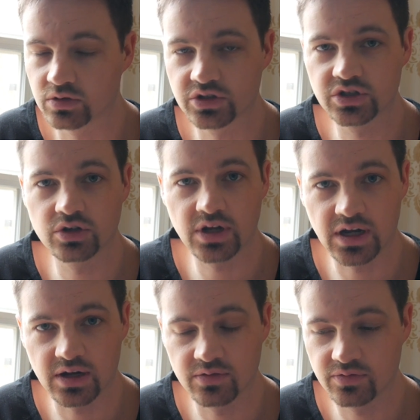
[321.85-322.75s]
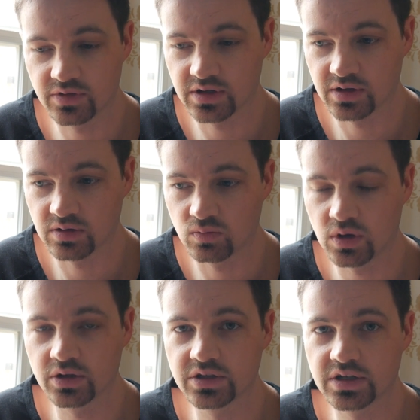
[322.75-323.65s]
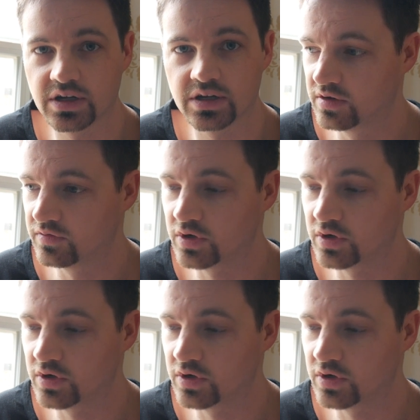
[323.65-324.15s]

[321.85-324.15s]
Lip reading: You can still have well-designed,